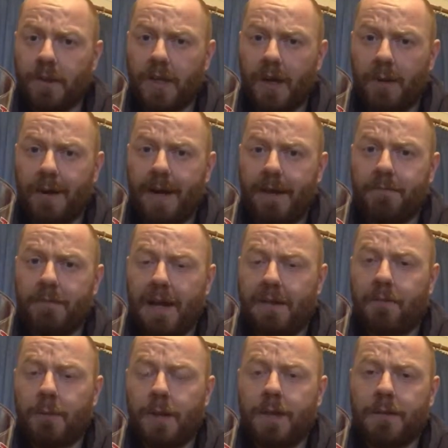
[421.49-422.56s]
Go out and
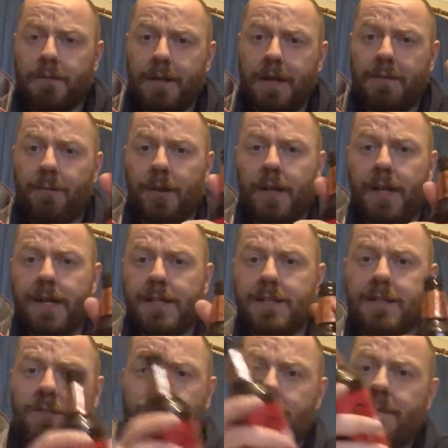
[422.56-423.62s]
have one of these.
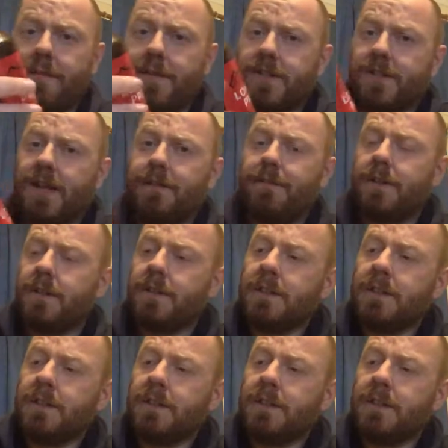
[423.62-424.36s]
It's terrific stuff.